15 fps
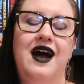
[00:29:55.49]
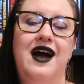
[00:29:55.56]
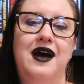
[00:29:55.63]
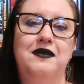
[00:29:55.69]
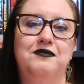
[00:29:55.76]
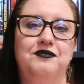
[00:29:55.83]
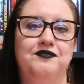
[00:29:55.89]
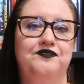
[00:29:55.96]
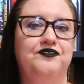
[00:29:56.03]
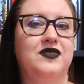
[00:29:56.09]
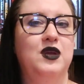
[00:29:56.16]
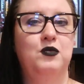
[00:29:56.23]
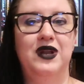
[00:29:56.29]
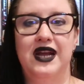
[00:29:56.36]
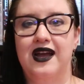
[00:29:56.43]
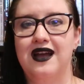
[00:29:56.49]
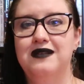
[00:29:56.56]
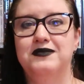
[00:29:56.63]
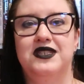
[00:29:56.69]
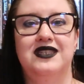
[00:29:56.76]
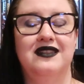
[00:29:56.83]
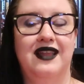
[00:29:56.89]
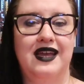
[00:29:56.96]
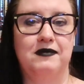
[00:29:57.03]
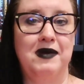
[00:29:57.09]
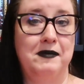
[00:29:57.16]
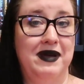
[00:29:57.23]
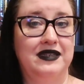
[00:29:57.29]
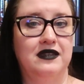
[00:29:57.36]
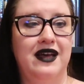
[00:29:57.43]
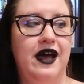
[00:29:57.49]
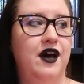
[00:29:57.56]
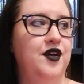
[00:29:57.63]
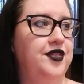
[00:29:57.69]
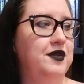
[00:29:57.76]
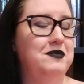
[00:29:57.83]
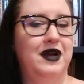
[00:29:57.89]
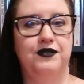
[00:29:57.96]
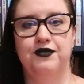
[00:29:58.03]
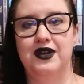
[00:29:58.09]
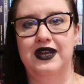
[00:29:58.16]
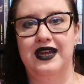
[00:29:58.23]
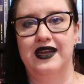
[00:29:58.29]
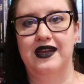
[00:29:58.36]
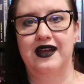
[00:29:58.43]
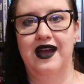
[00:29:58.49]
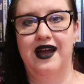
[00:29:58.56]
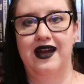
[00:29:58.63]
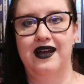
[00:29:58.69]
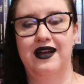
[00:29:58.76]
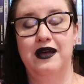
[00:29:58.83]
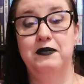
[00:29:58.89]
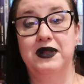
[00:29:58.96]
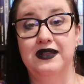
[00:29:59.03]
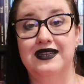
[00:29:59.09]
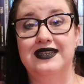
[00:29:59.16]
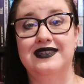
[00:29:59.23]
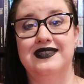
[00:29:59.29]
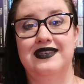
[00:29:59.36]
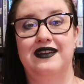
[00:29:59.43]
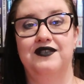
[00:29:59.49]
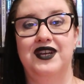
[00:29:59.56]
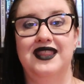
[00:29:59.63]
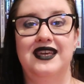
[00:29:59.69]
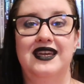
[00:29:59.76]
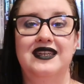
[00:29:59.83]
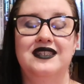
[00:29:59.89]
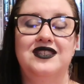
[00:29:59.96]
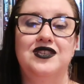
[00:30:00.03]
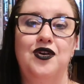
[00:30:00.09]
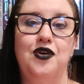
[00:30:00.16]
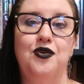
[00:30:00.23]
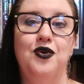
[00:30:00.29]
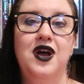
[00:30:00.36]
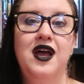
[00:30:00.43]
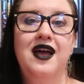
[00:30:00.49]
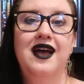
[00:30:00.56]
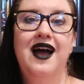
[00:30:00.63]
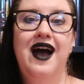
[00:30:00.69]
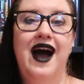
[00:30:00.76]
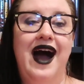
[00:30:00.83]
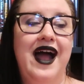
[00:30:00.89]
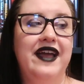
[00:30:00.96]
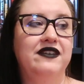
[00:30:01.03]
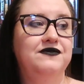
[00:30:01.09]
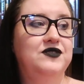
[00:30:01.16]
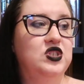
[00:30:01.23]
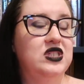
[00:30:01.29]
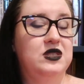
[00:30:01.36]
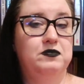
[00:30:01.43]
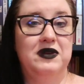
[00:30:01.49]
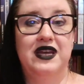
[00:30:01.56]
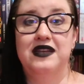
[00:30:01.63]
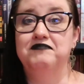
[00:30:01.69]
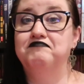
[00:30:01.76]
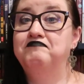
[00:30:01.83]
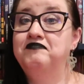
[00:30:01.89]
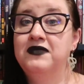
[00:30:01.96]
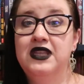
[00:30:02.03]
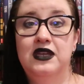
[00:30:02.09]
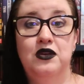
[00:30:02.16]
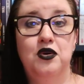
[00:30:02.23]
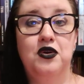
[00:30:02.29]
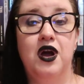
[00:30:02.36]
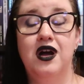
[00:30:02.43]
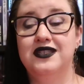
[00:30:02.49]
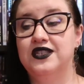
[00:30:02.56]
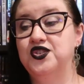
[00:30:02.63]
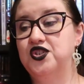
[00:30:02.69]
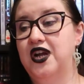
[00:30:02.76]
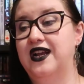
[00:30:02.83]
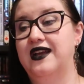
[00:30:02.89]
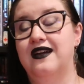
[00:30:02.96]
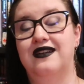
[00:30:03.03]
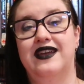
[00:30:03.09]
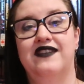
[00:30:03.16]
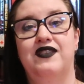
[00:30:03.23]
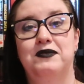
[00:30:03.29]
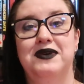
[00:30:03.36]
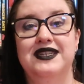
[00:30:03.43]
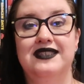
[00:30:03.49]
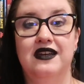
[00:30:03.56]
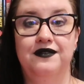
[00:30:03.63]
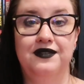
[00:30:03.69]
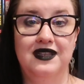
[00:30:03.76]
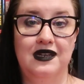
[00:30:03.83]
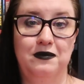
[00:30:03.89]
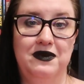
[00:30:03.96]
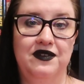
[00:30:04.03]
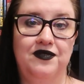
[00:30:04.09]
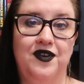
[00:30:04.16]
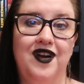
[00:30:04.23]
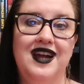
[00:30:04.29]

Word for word: Um, when it comes to like my mental health and my reading uh, abilities and everything. So I've just been, you know, concentrating on giving myself a little bit of